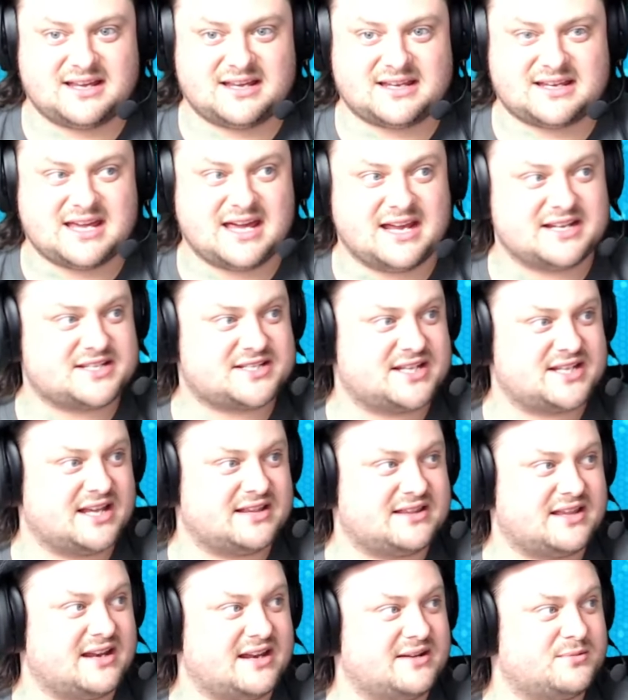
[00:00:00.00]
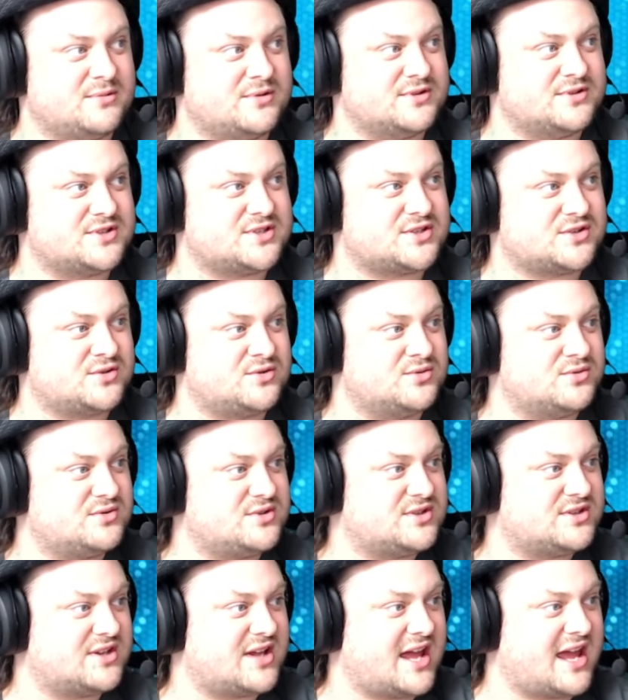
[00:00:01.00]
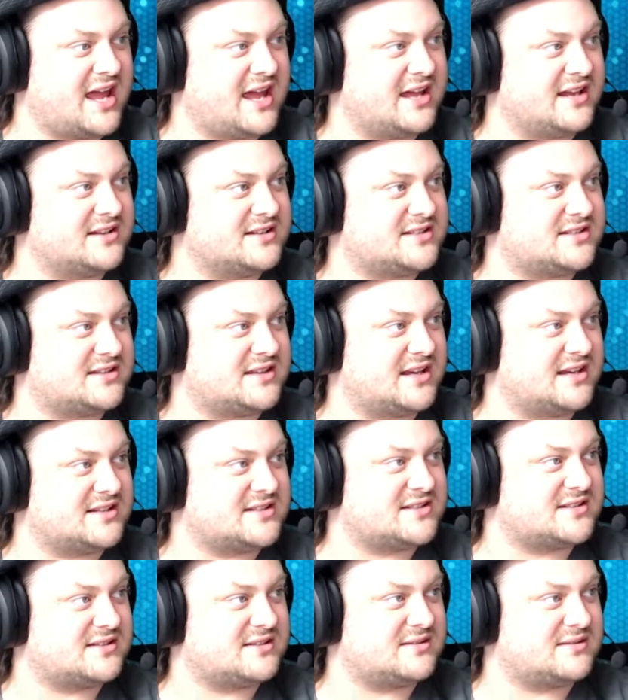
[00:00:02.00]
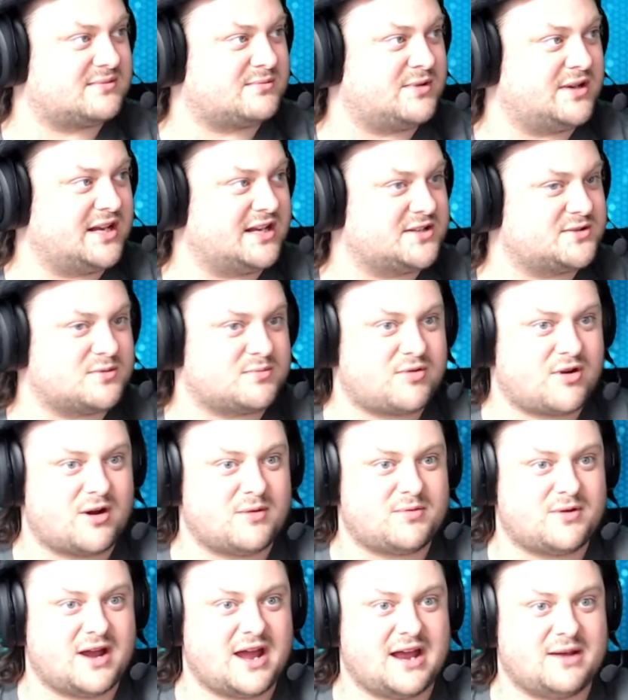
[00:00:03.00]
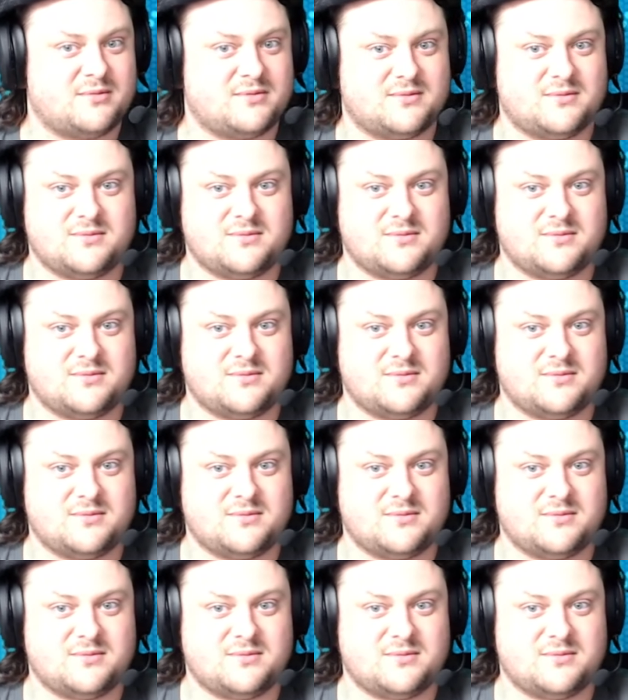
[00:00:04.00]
Kenner said that it was good and that we need to appropriate